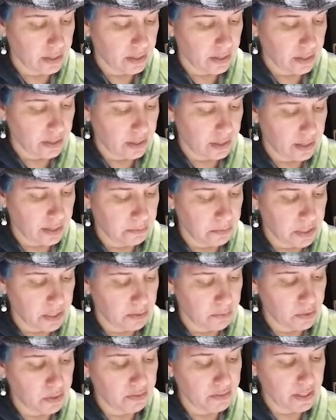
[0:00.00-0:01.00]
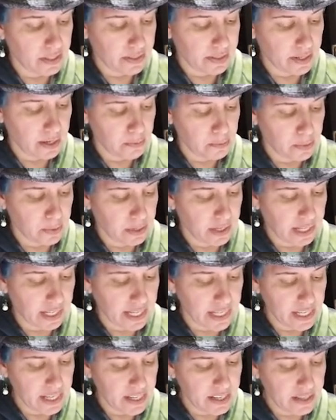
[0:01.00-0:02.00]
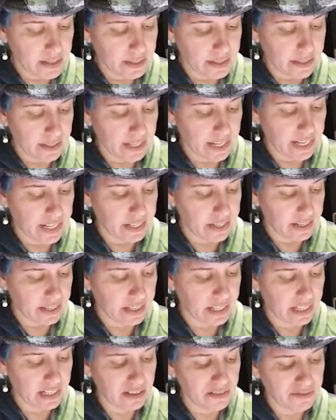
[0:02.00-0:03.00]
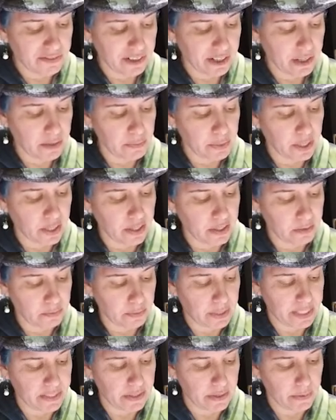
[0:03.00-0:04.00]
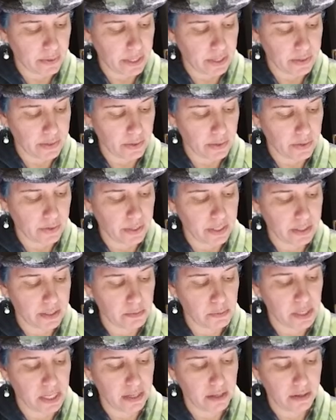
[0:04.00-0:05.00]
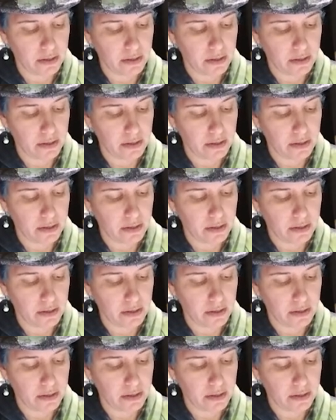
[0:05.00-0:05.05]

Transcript: and I'm going to move these up. I need to decide how far apart my squares are going to be.